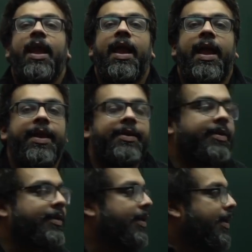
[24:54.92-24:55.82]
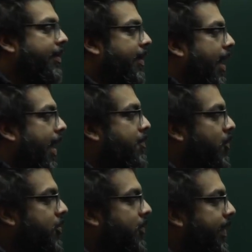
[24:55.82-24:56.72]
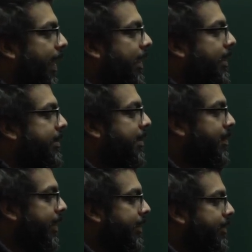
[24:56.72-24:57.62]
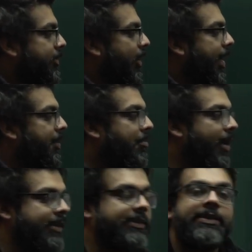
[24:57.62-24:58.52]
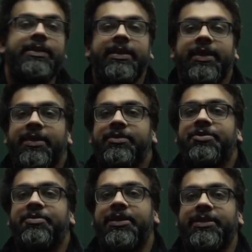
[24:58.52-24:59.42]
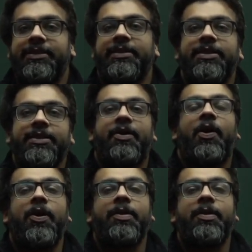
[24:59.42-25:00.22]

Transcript: And I am also an elder sibling, so I am biased towards all